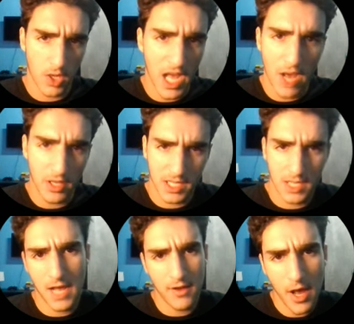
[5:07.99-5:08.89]

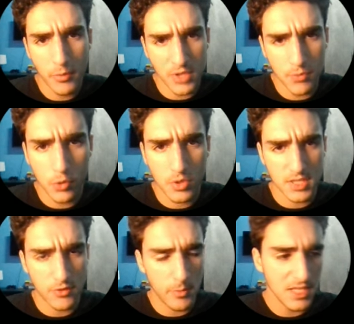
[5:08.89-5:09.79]
how much progress
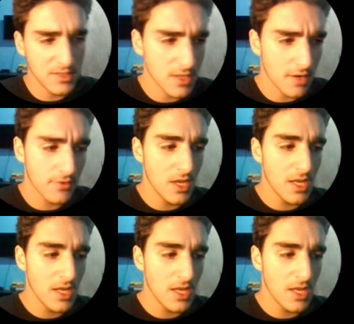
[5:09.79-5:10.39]
have you made stuff?